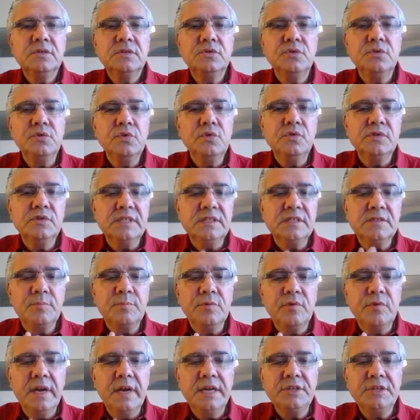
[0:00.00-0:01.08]
to use
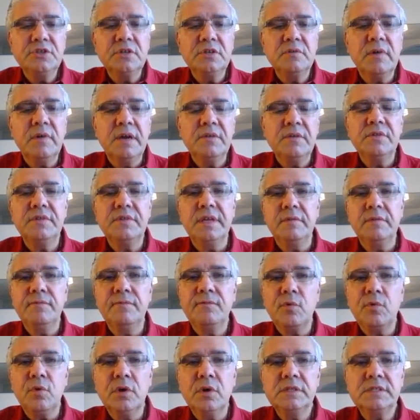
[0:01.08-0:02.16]
inspiration rather than
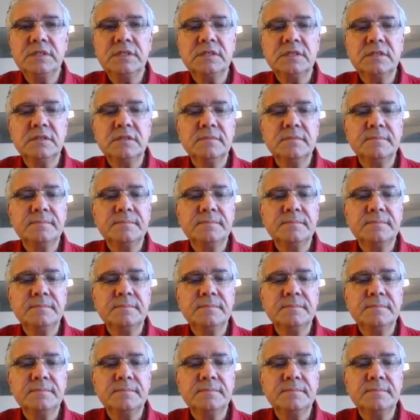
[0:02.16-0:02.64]
force.